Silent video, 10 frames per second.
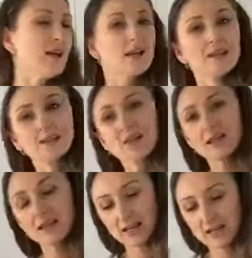So
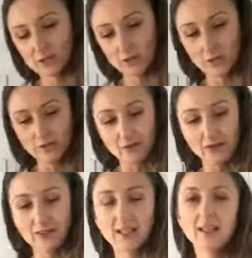the next oil we've
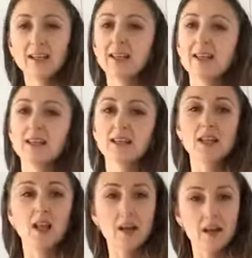got is
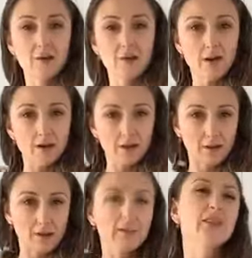
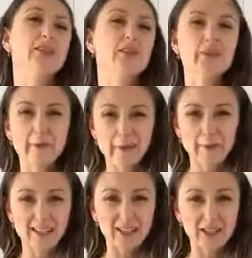lemon. Who
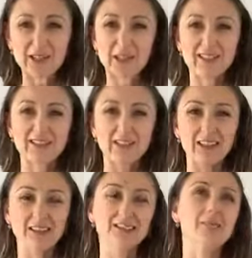remembers that U2
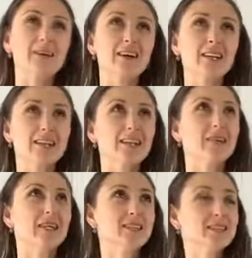song? Oh my God,
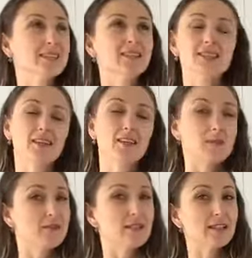anyway, that
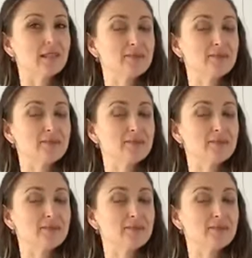was funny.